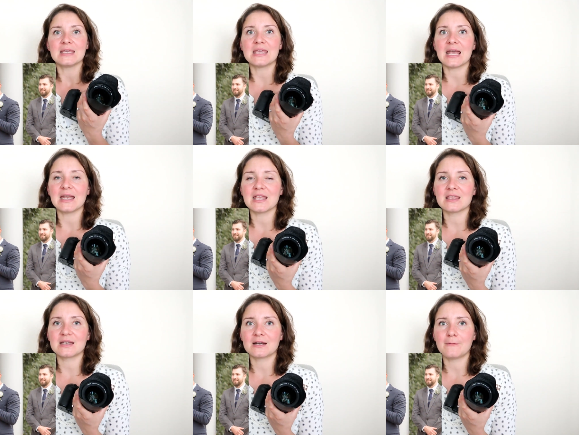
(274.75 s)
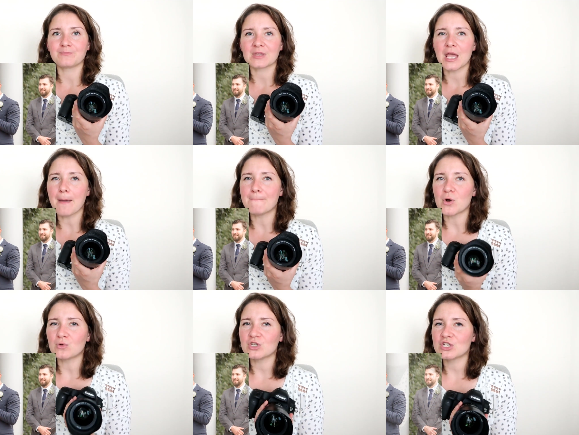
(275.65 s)
getting the
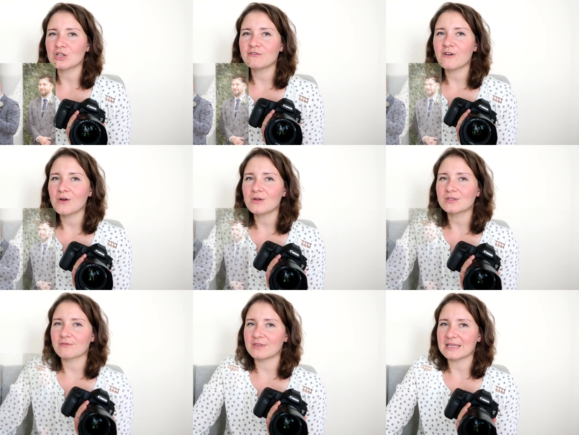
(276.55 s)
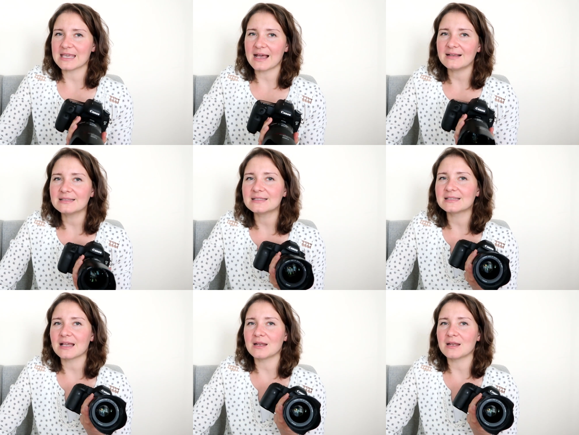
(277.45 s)
emotional photos of the guests